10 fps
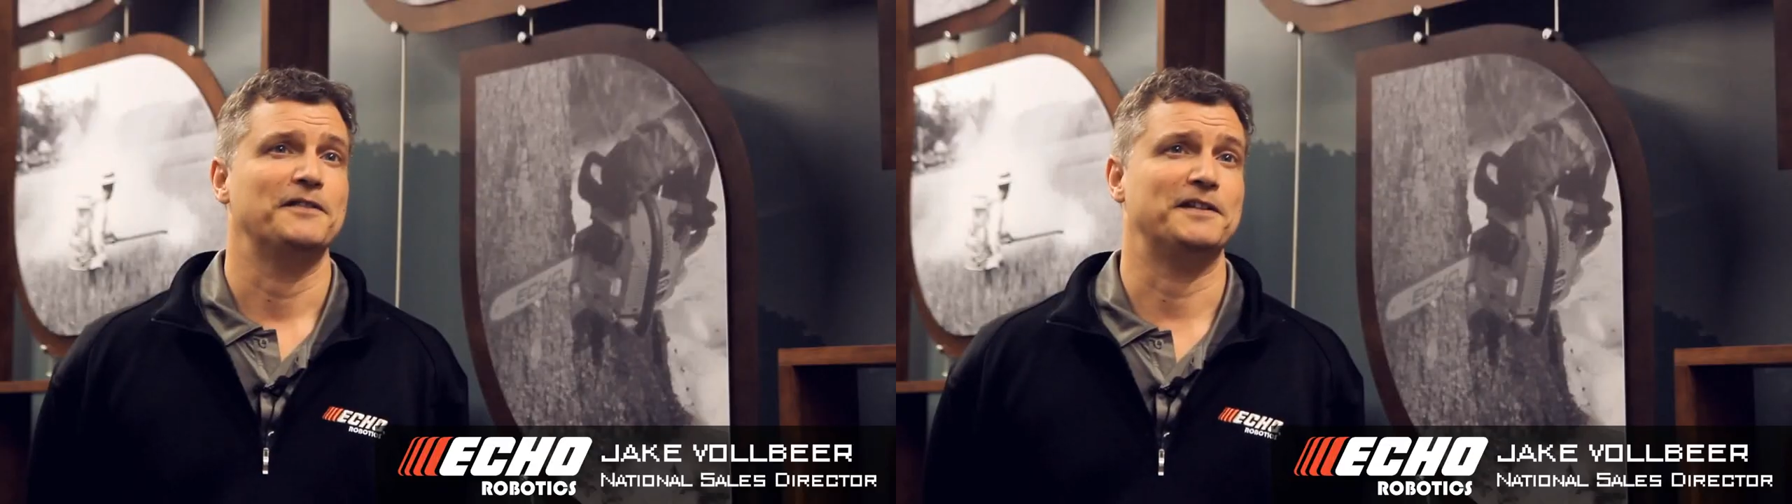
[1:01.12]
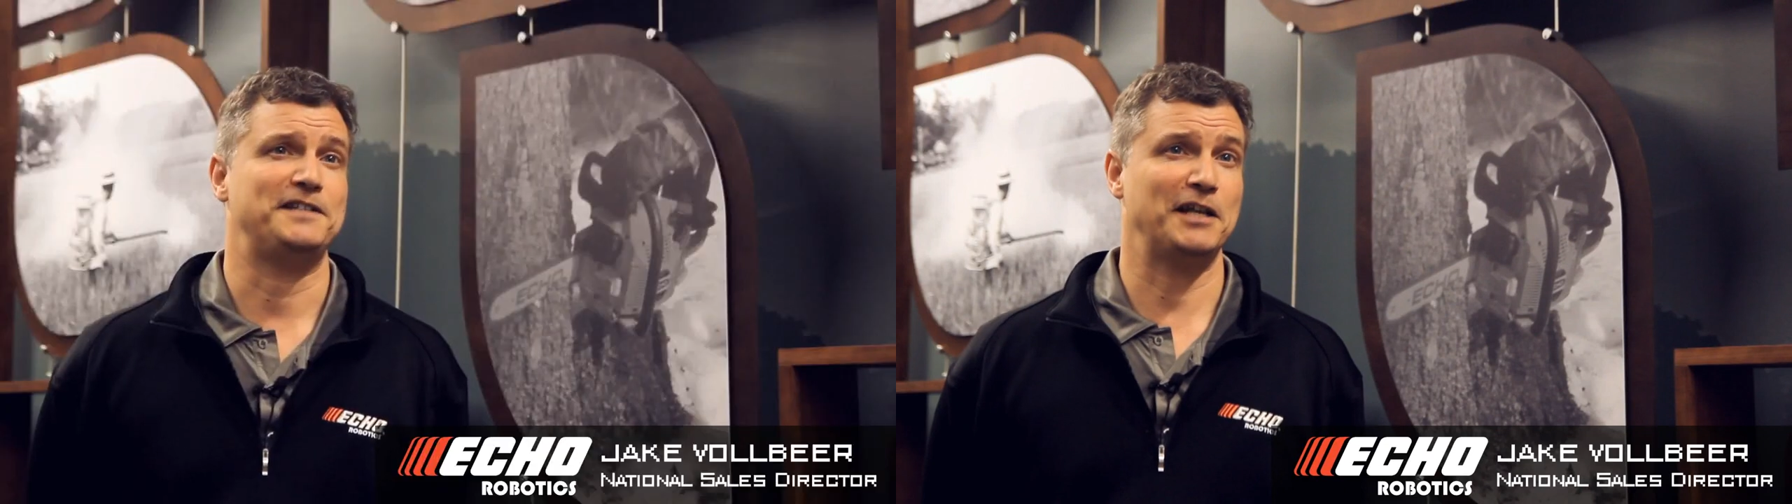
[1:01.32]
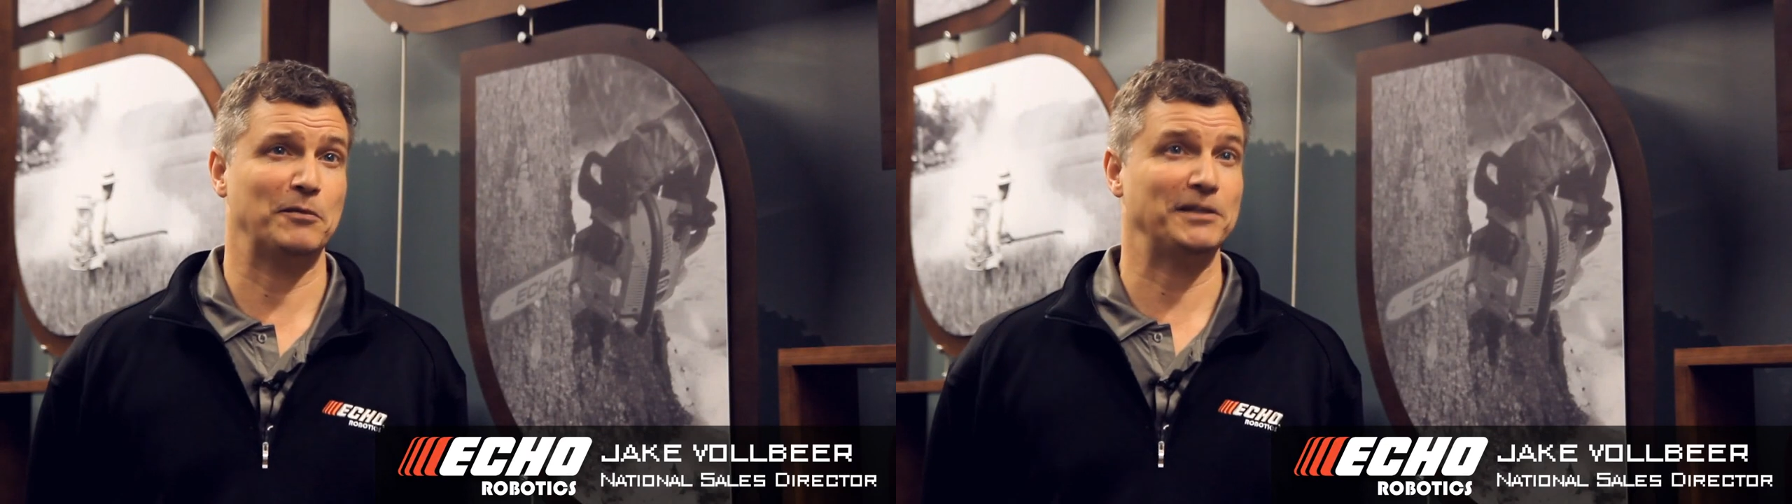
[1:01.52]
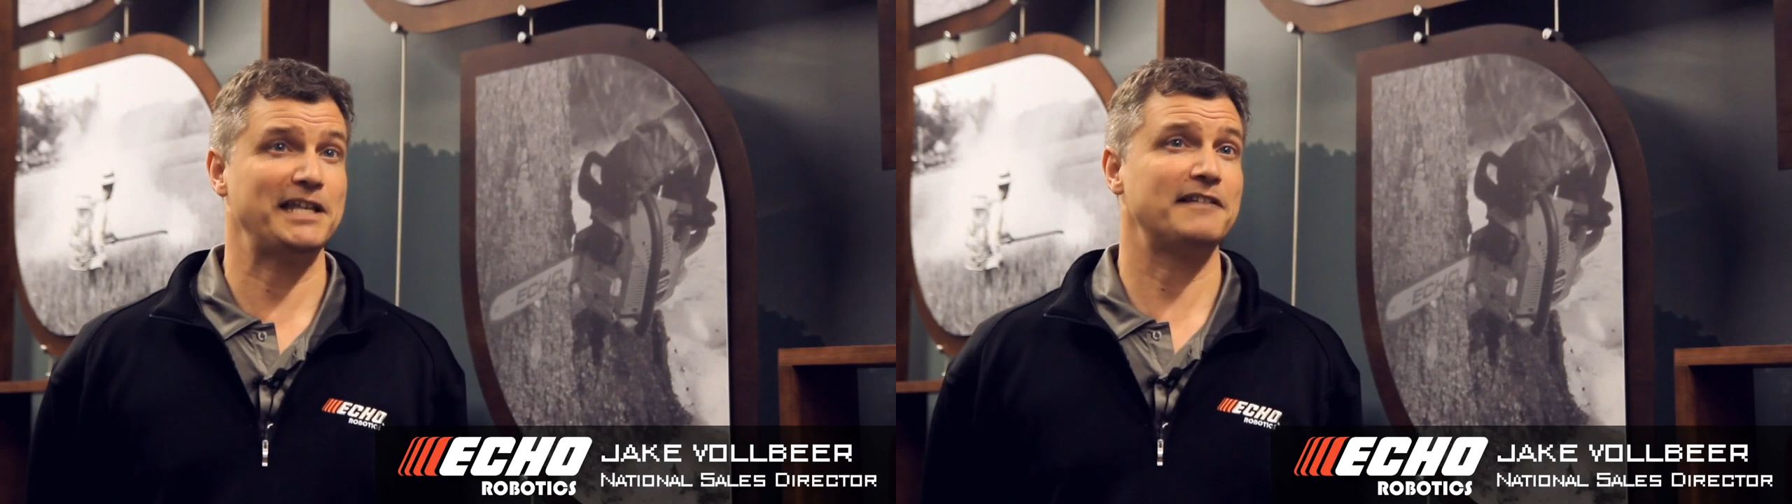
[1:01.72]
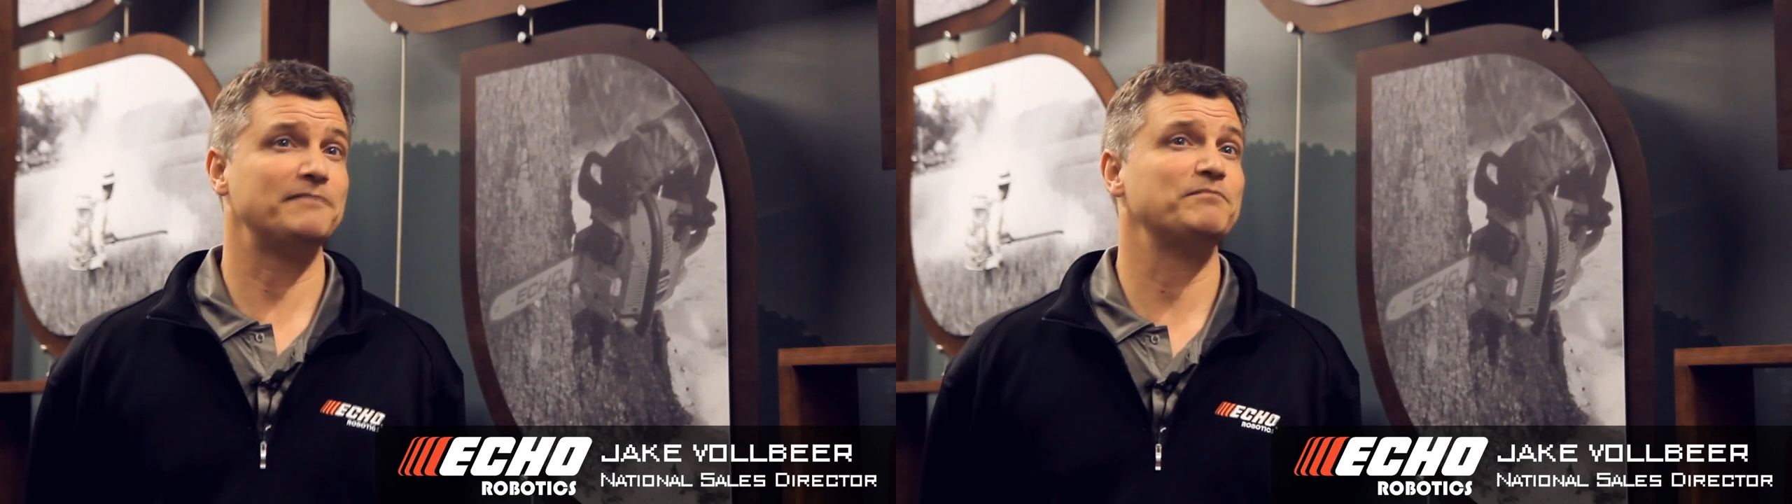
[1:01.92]
the TM
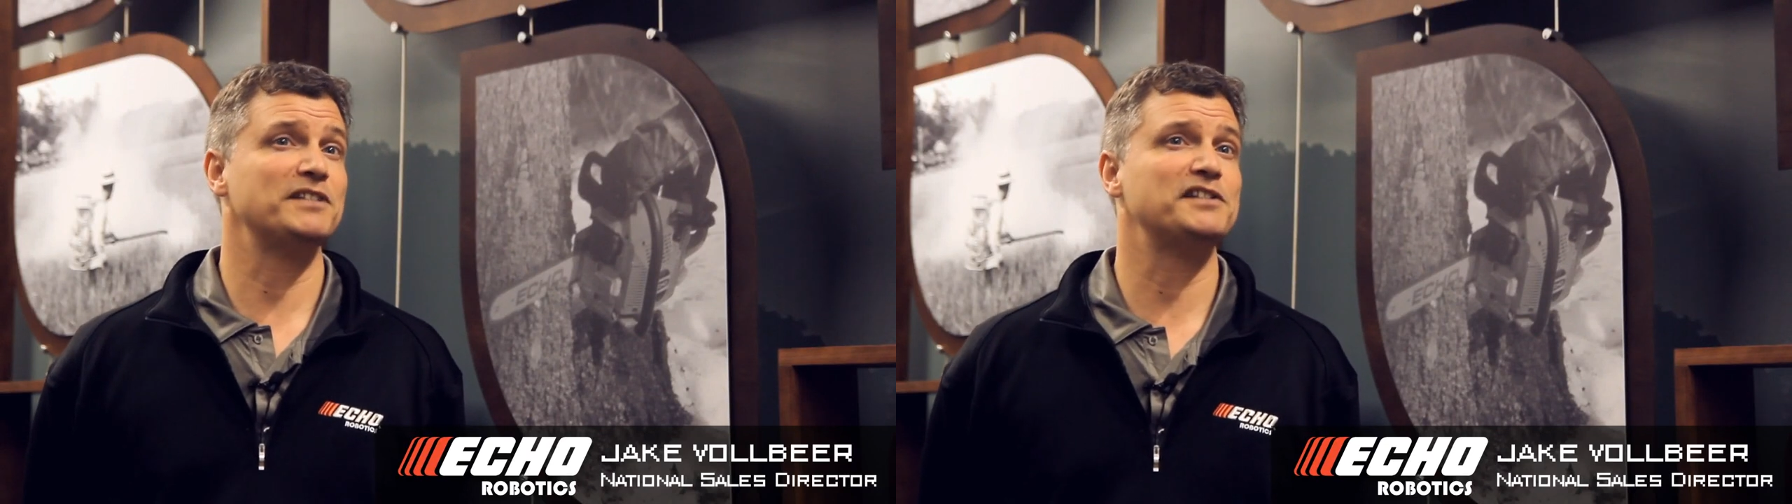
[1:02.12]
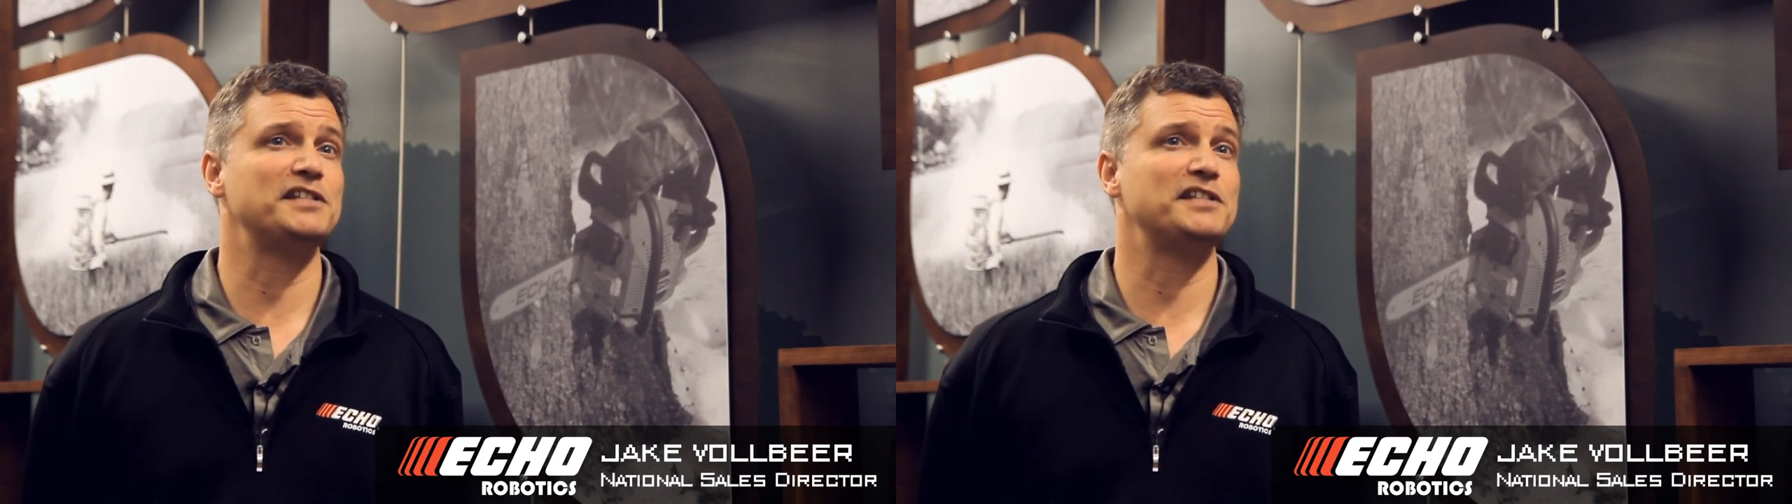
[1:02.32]
Leet is